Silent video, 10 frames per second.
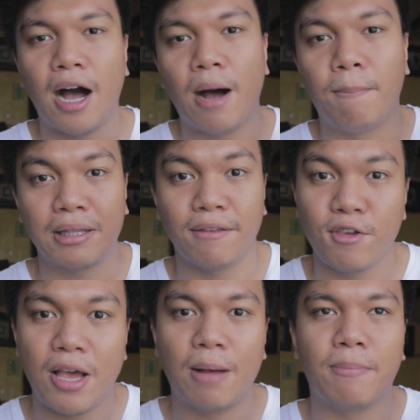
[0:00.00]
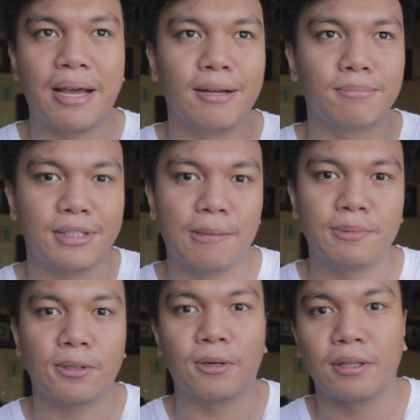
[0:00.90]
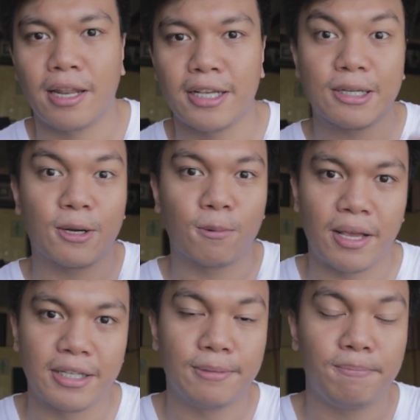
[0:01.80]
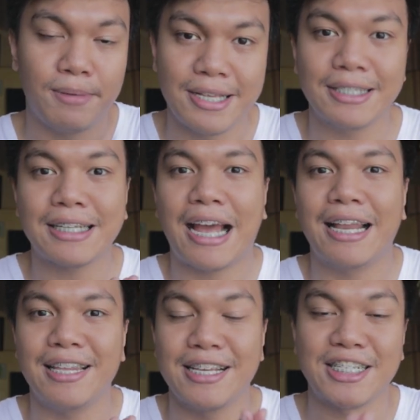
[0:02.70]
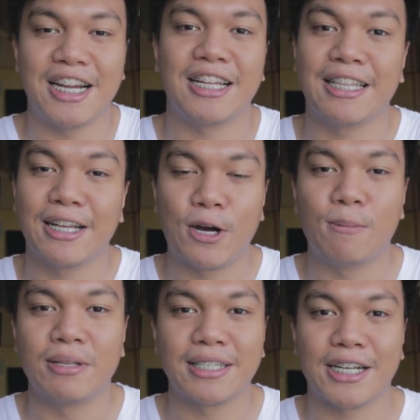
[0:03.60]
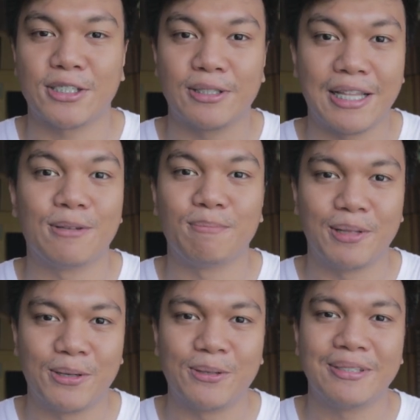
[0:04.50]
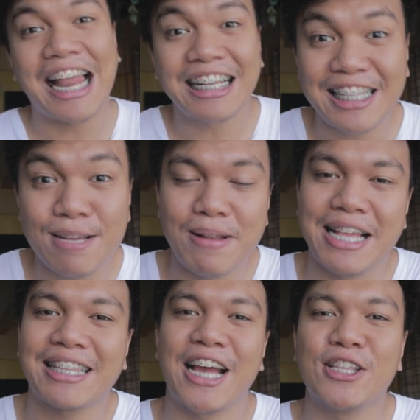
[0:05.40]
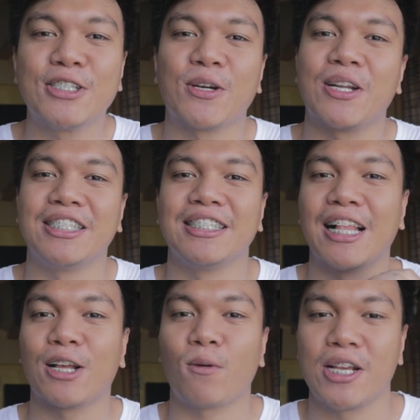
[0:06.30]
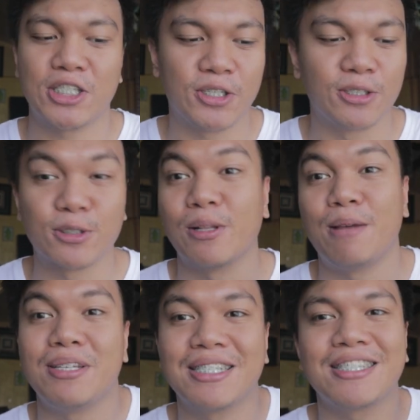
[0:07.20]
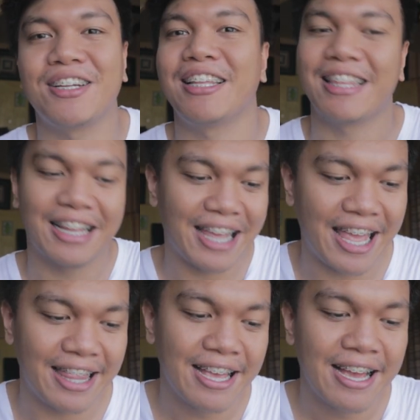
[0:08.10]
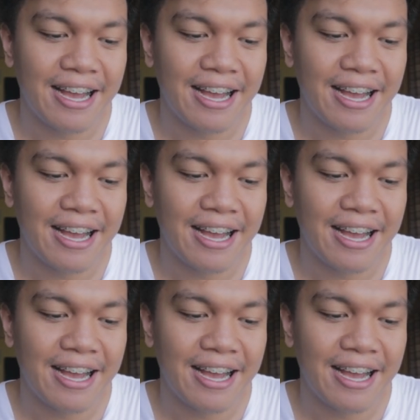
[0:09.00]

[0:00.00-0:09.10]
But if you have parang tips or tricks or ways, please kindly share it in the comment section down below. Lastly, balik tayo dun sa original question. So let me just read it again.